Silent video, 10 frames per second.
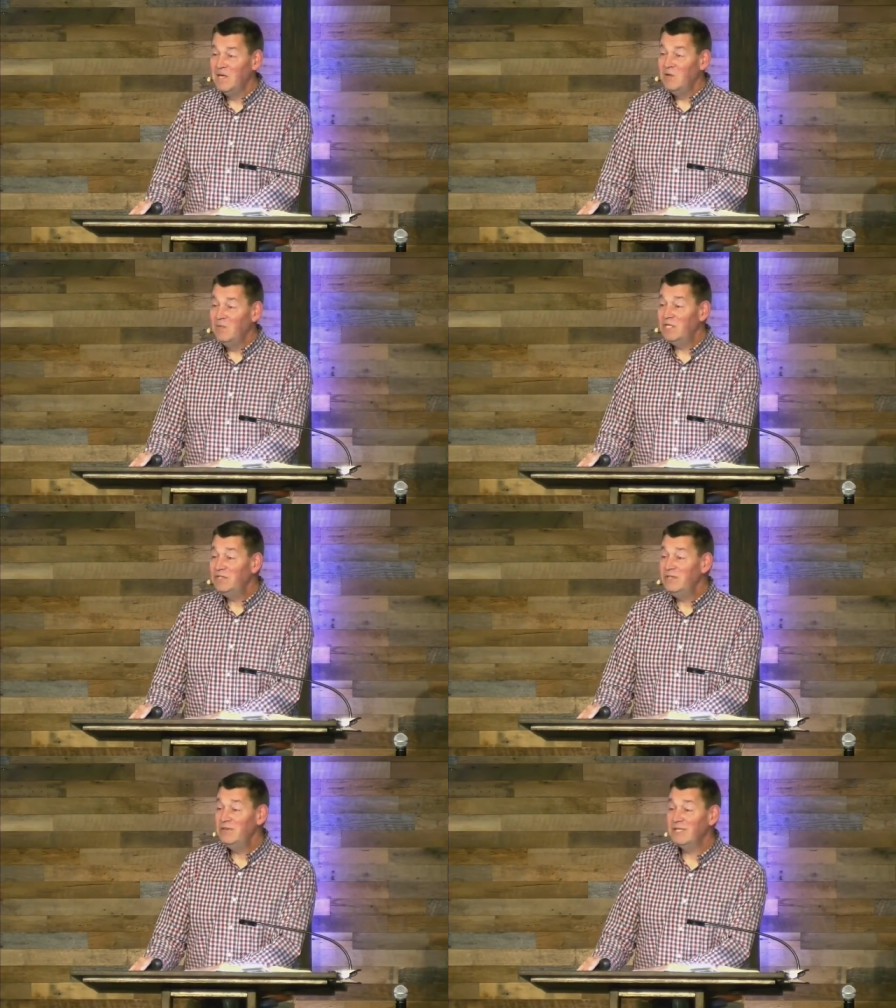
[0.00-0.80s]
What
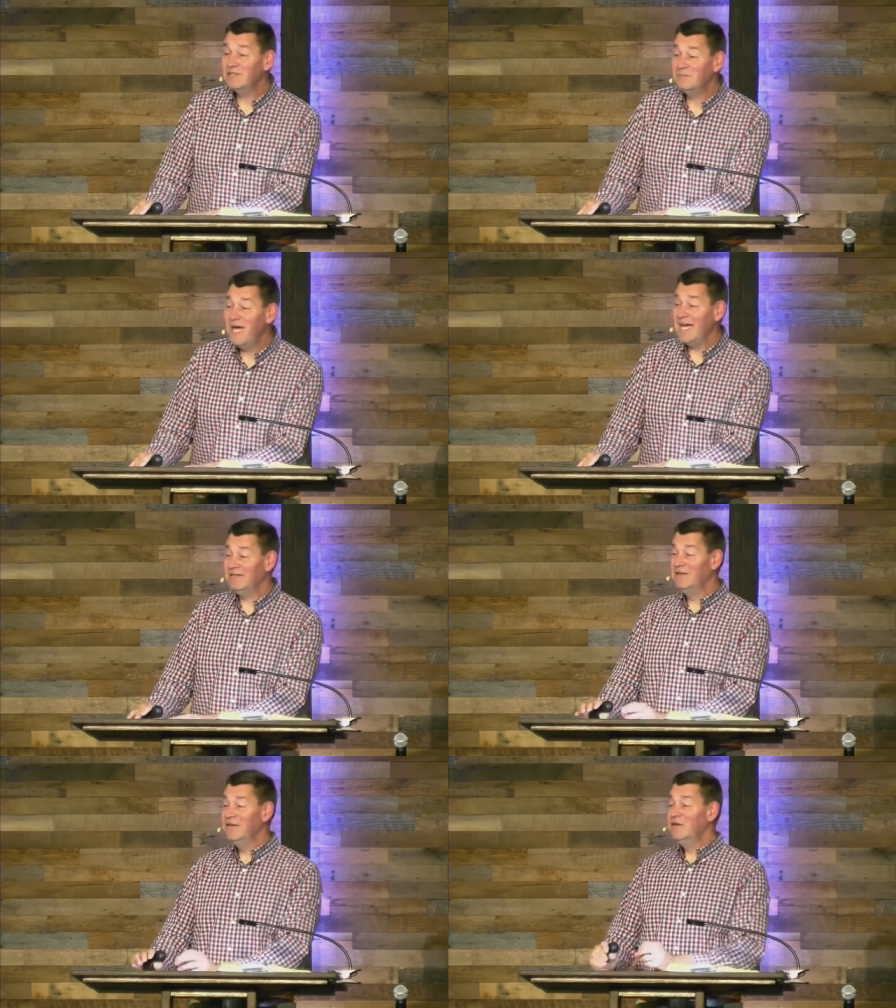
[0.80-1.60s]
should you
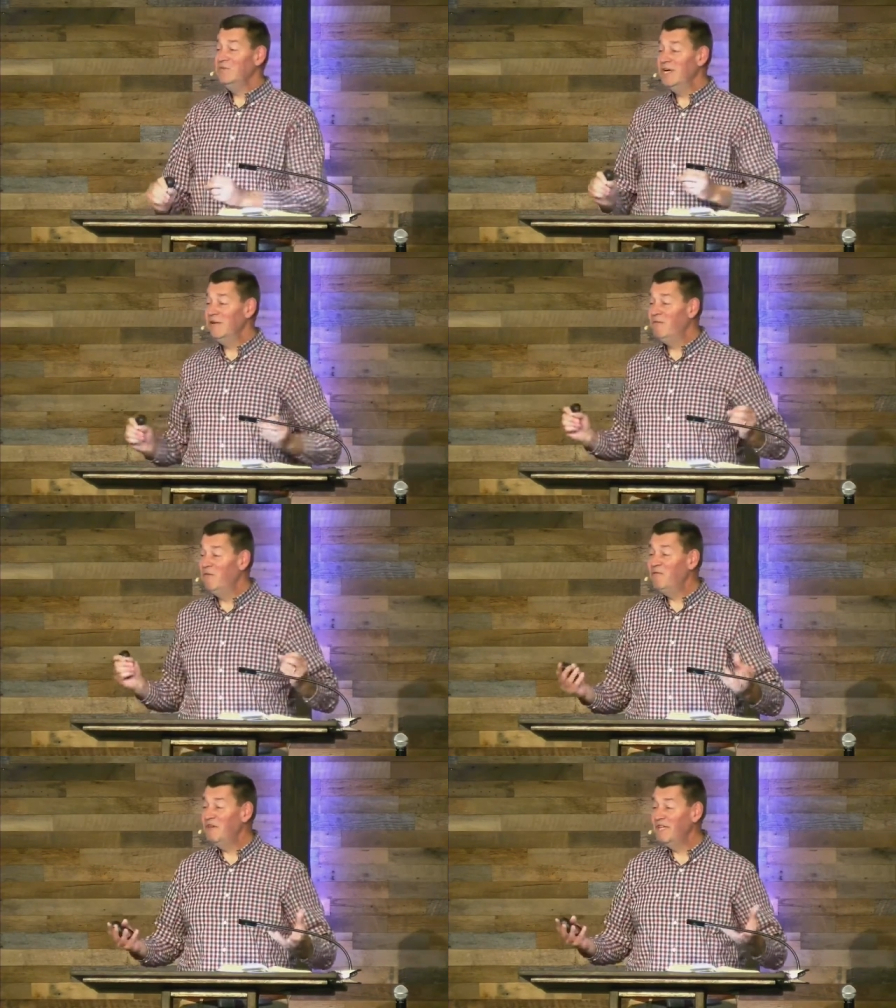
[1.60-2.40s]
expect when
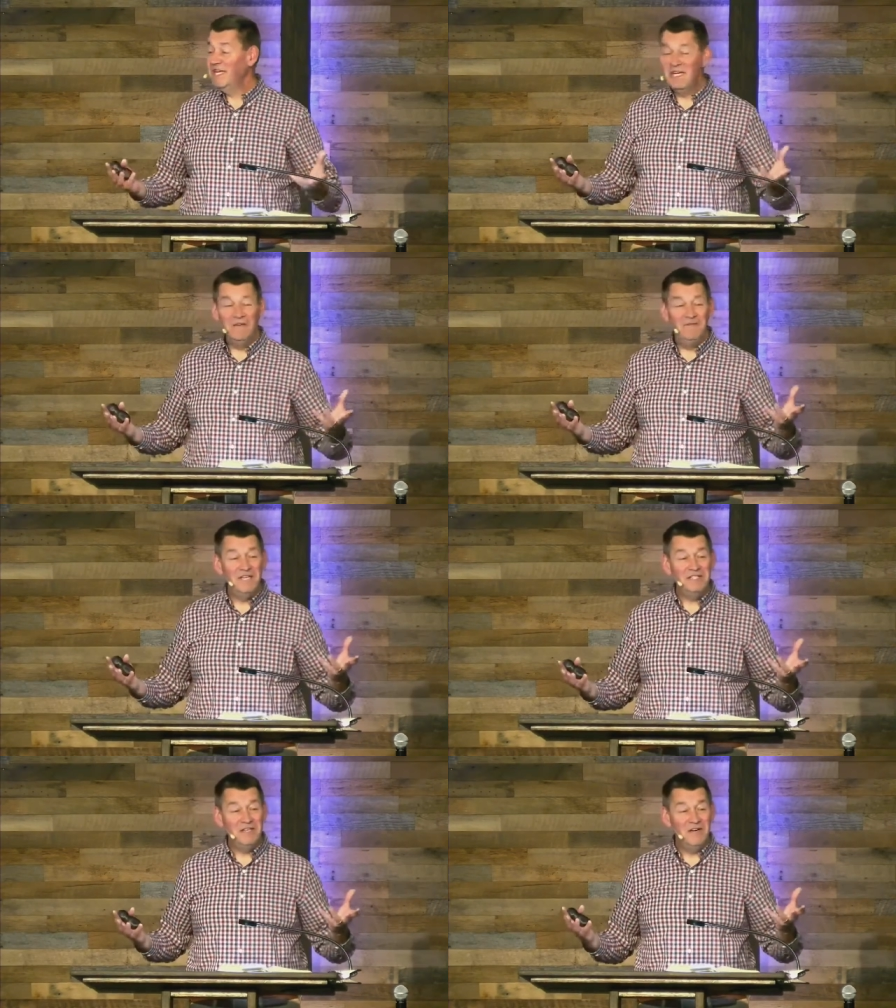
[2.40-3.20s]
fulfilling a
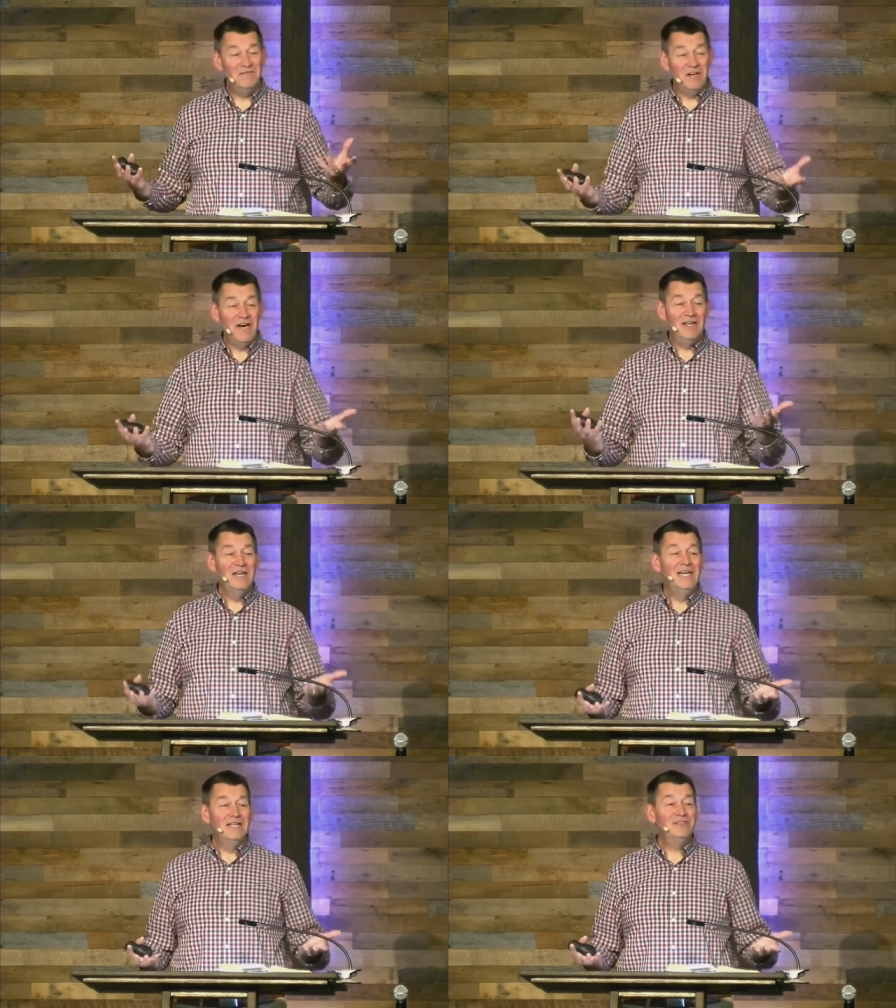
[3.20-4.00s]
vision of God,
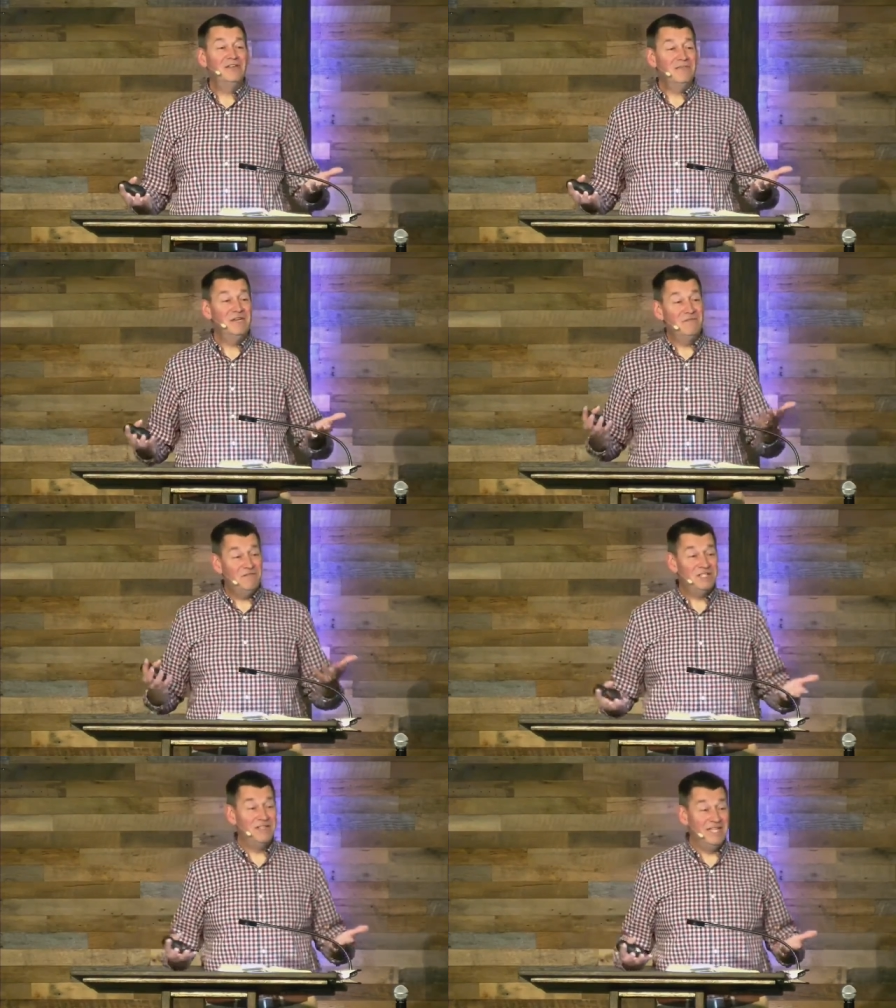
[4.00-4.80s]
it's going to be a
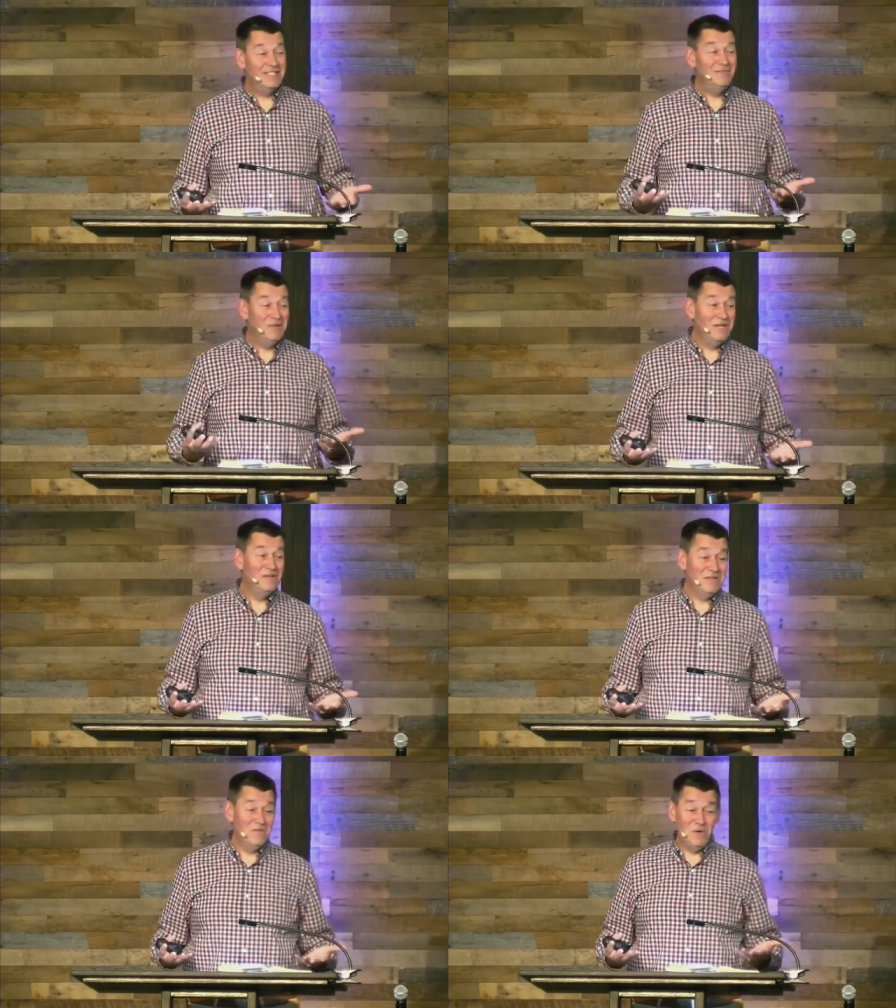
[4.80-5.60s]
vision that's bigger
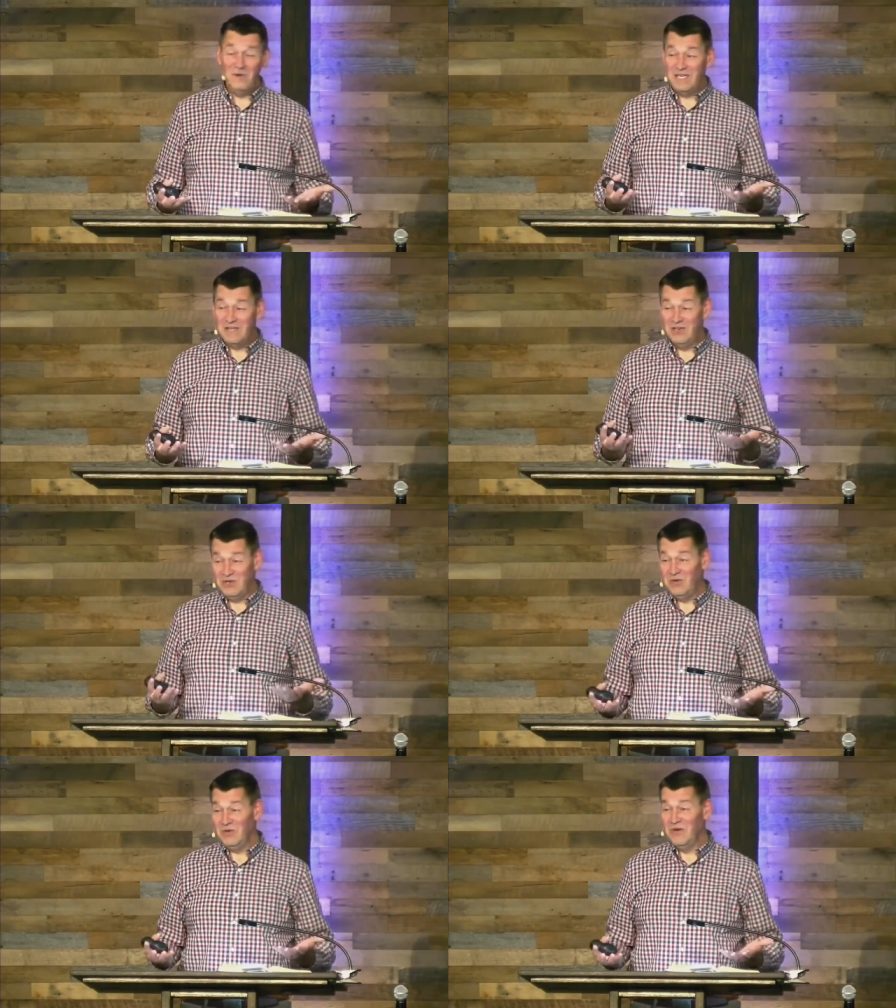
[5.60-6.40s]
than what we can
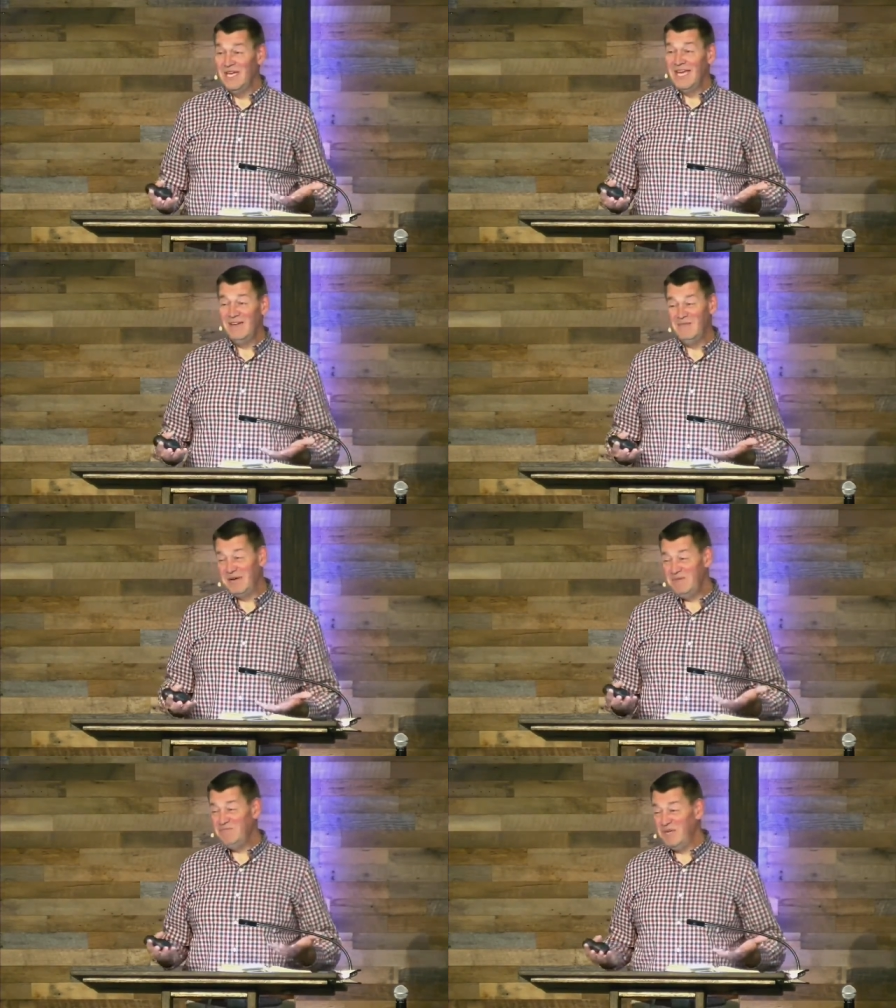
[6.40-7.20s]
do, and it might
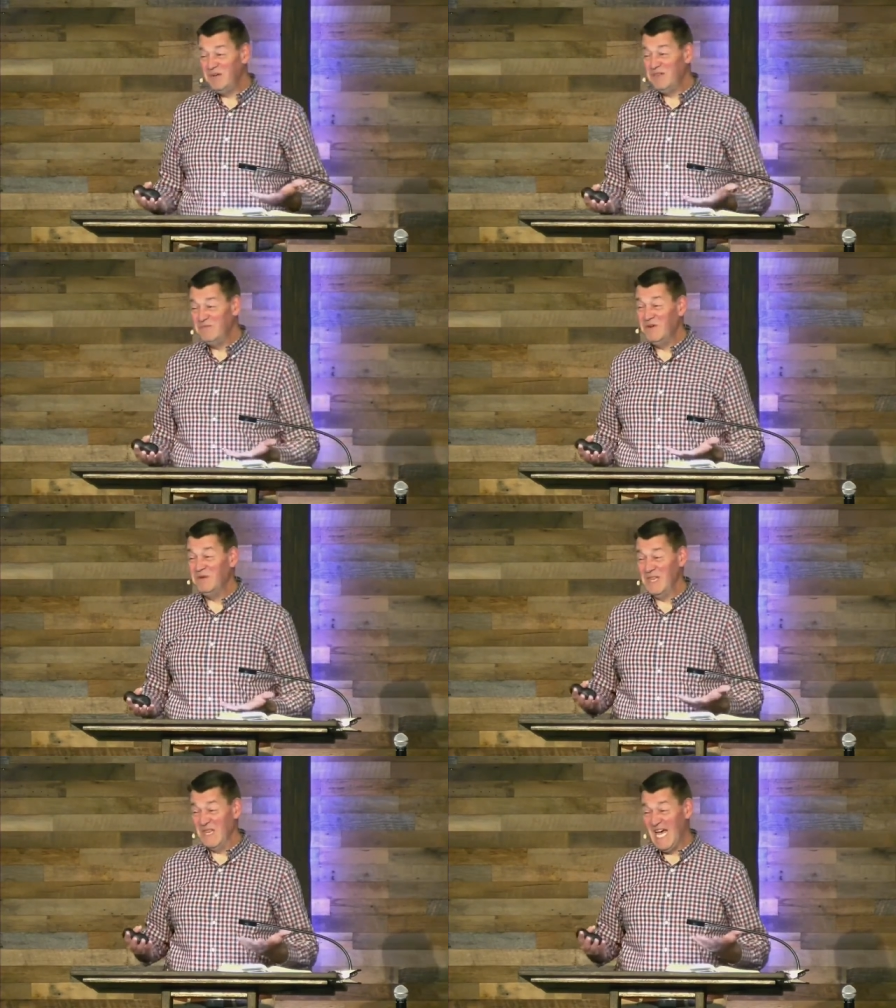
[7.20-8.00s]
be bigger than what we
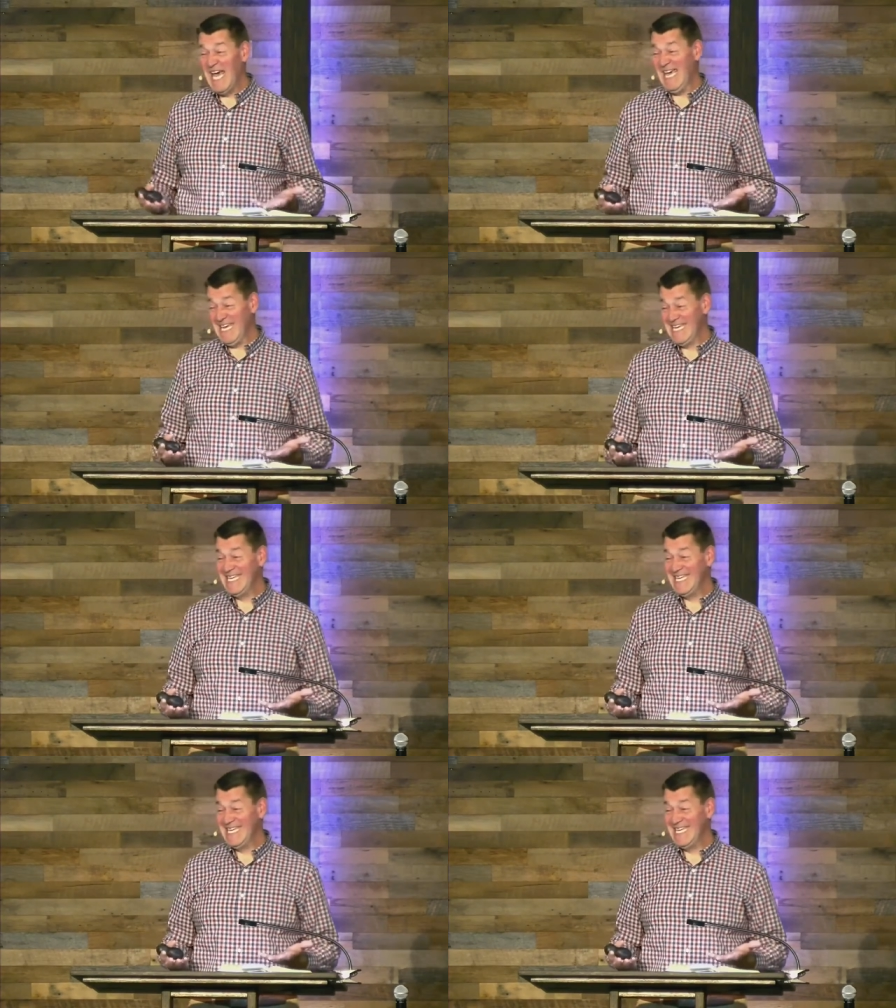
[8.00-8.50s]
like.